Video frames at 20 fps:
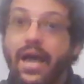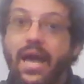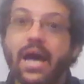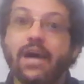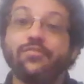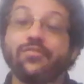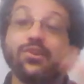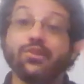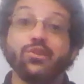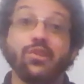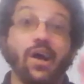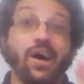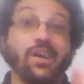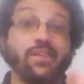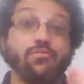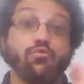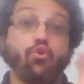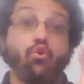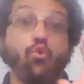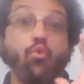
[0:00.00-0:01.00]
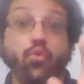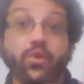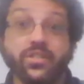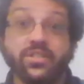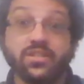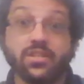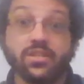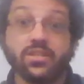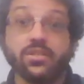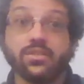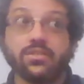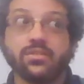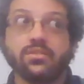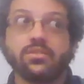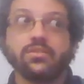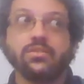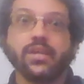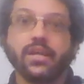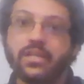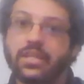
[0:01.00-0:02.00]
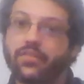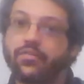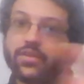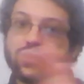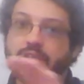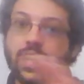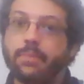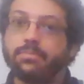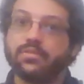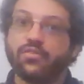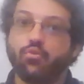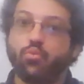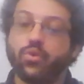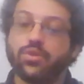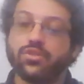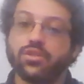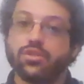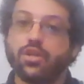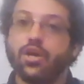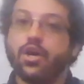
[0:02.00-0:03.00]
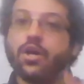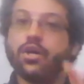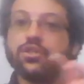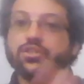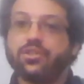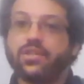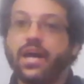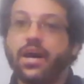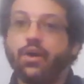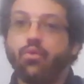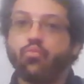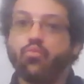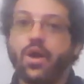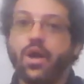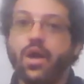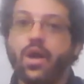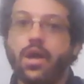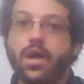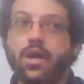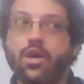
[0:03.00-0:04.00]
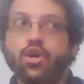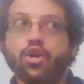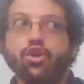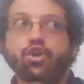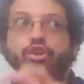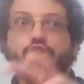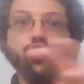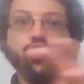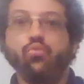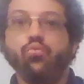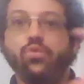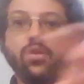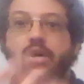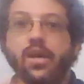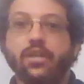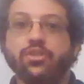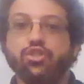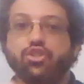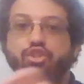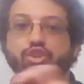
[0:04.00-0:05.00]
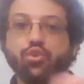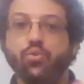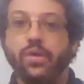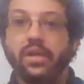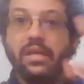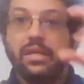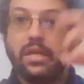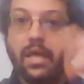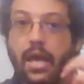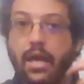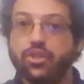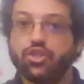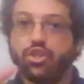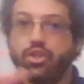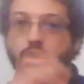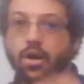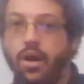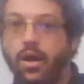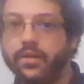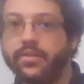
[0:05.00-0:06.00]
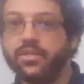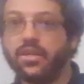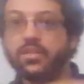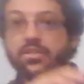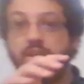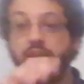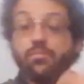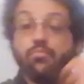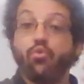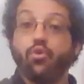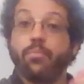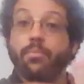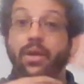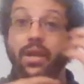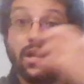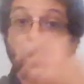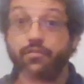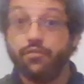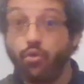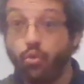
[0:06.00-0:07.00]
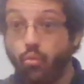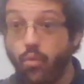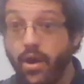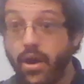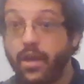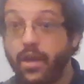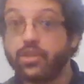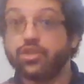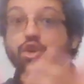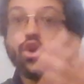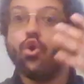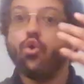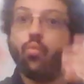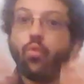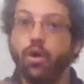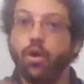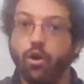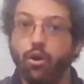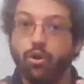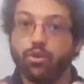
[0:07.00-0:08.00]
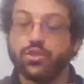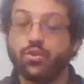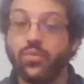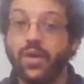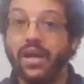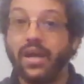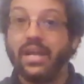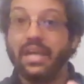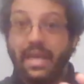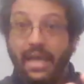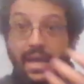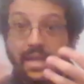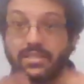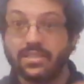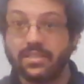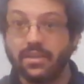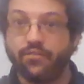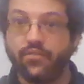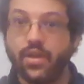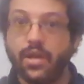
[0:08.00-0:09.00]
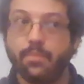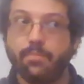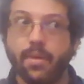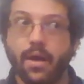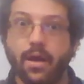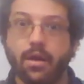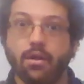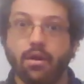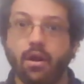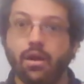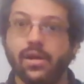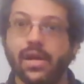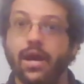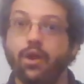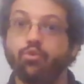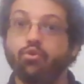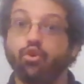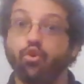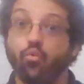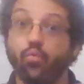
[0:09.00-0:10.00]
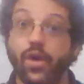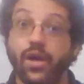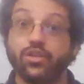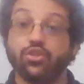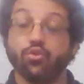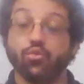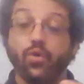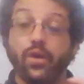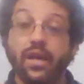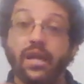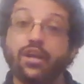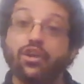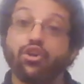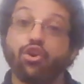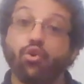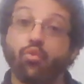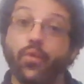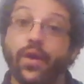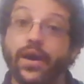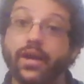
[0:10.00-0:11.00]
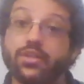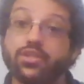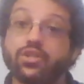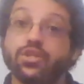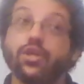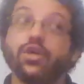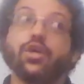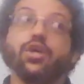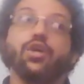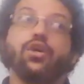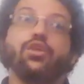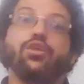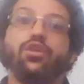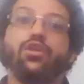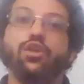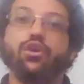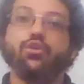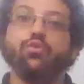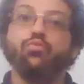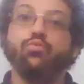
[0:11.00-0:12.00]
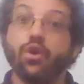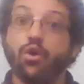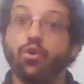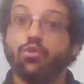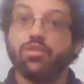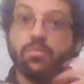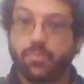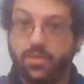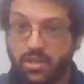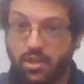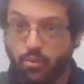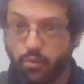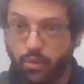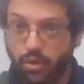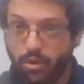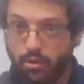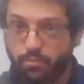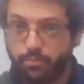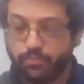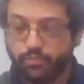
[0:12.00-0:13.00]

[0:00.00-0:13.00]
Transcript: have a lot of quizzes and different types of quizzes so that way you get to engage in content in more meaningful ways while also getting instant feedback on how correct or incorrect you know the material.